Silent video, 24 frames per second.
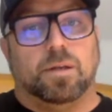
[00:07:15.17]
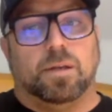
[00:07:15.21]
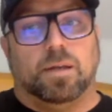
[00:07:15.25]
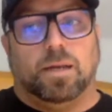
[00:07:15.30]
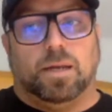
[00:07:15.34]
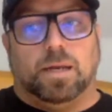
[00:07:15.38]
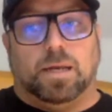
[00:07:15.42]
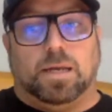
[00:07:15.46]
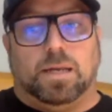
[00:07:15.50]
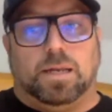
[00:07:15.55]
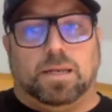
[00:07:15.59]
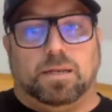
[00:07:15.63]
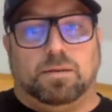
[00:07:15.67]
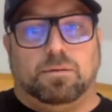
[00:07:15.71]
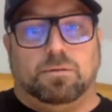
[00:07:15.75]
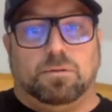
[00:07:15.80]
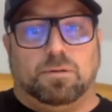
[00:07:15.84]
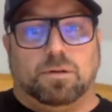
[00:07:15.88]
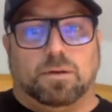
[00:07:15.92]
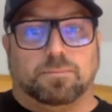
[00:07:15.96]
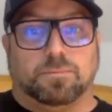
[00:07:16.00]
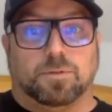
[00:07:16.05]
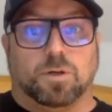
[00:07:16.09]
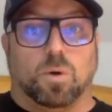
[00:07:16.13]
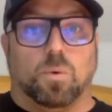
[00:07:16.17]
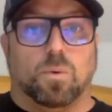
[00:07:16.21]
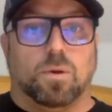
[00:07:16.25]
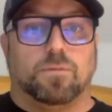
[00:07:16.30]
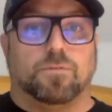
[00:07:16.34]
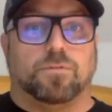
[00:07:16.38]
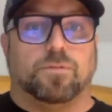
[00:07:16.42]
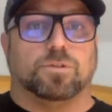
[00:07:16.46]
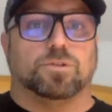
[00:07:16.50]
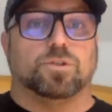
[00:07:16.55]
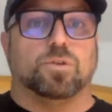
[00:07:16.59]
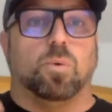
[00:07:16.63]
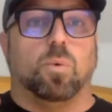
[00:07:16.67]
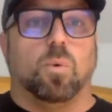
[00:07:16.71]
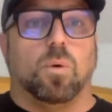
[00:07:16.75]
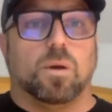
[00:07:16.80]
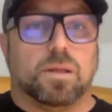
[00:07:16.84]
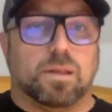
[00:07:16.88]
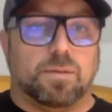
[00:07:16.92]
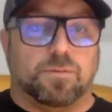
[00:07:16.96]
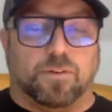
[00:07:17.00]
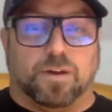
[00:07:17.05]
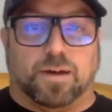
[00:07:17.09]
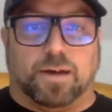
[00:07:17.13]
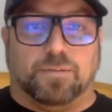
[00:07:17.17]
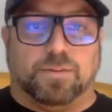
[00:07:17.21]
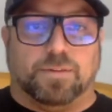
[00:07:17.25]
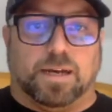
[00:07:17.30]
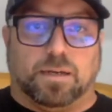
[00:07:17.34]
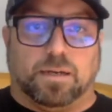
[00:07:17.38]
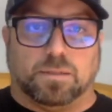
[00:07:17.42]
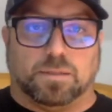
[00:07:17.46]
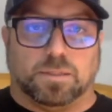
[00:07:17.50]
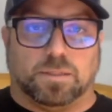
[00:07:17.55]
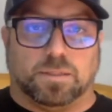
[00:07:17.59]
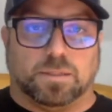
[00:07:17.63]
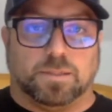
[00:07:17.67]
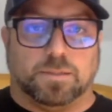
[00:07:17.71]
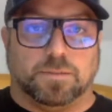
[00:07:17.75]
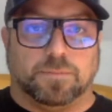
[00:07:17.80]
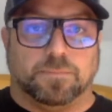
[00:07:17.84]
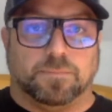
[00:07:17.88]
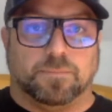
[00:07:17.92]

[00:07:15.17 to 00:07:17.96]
and I'm going for 25 houses.